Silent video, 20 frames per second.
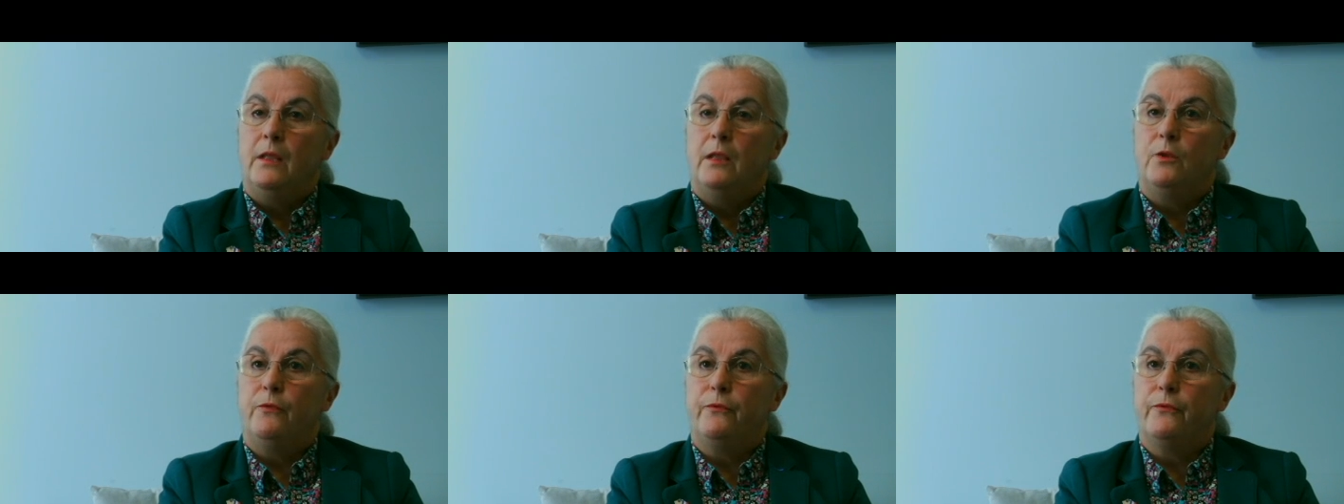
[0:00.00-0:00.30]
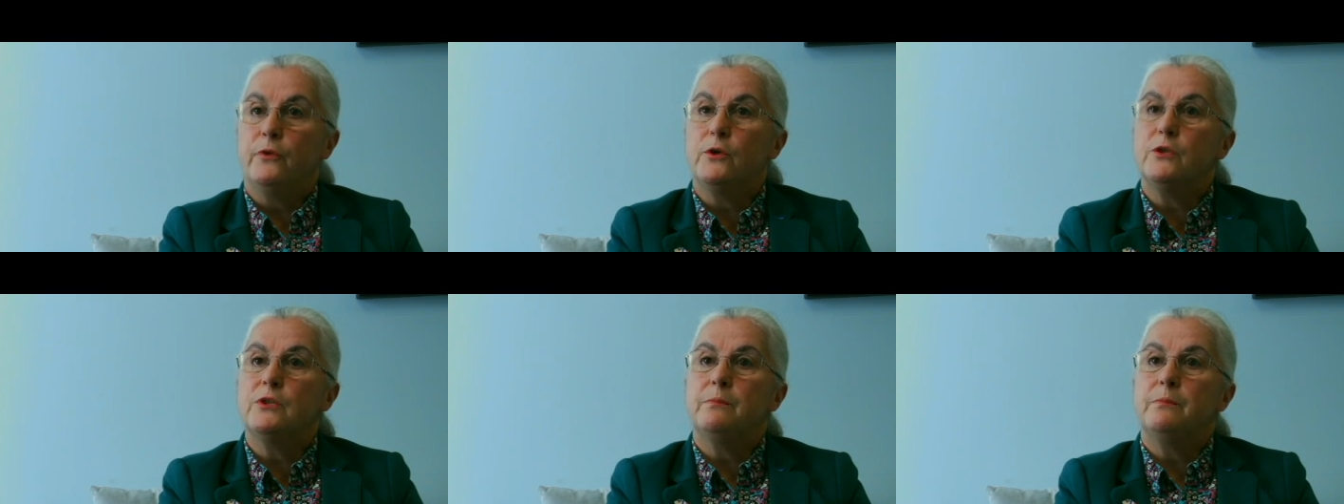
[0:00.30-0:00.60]
The
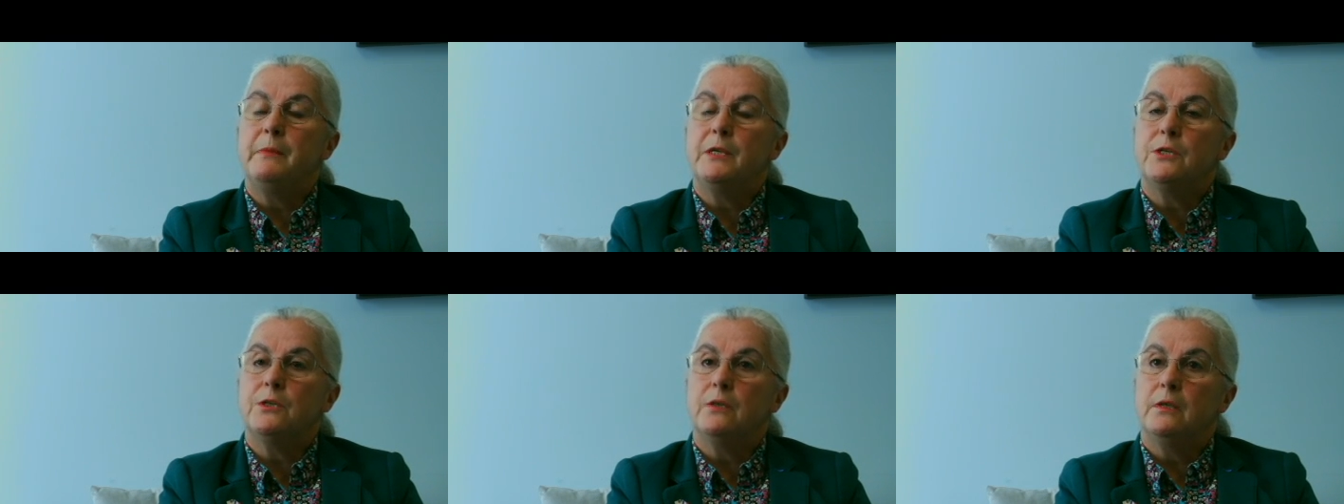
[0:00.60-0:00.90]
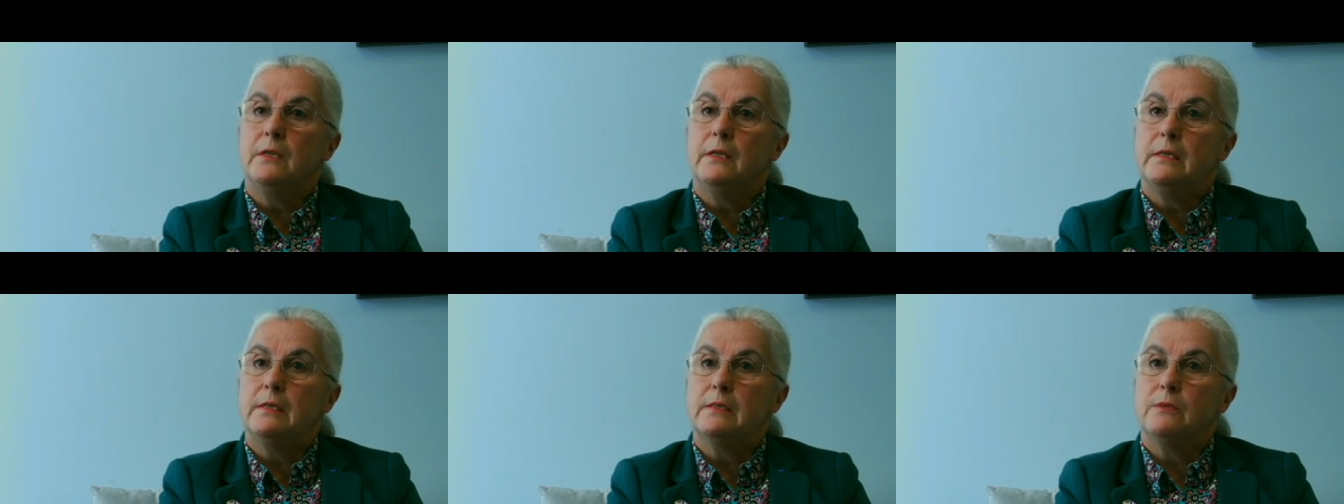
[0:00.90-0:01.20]
first
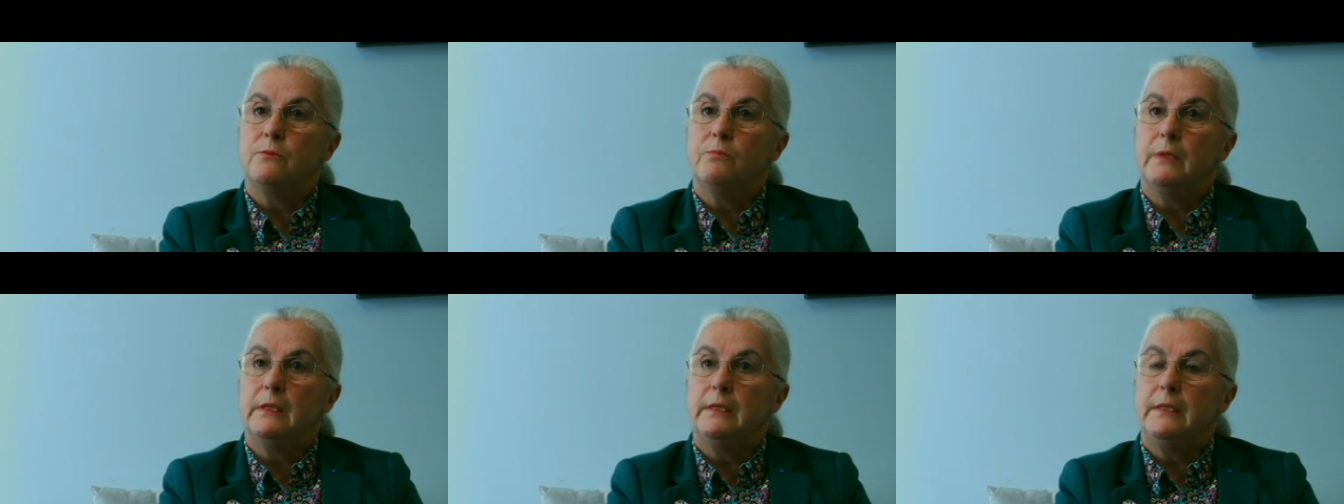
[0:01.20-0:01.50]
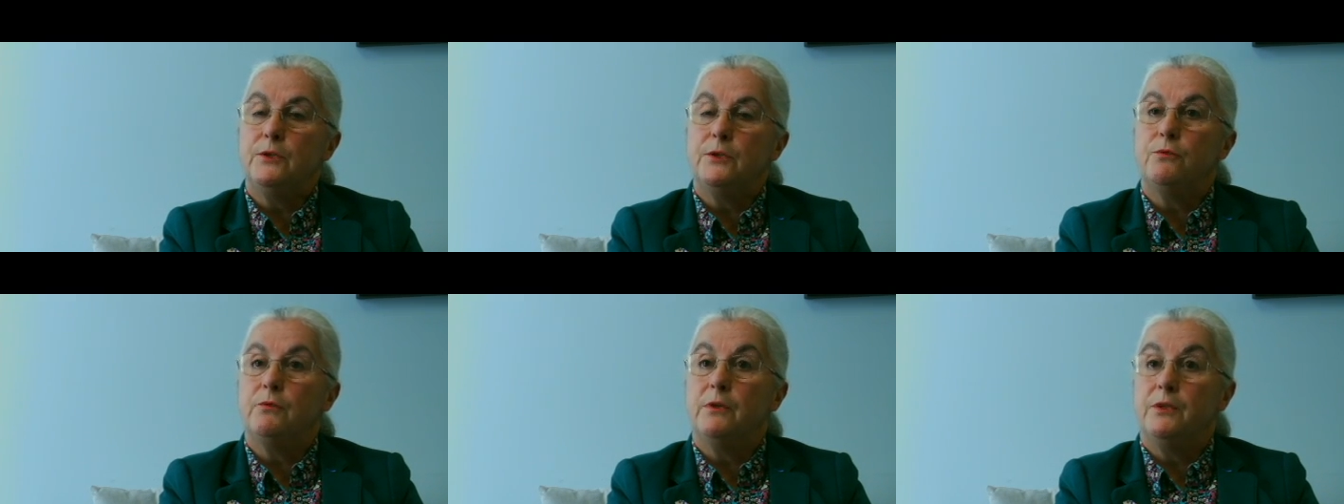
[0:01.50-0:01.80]
mission is really to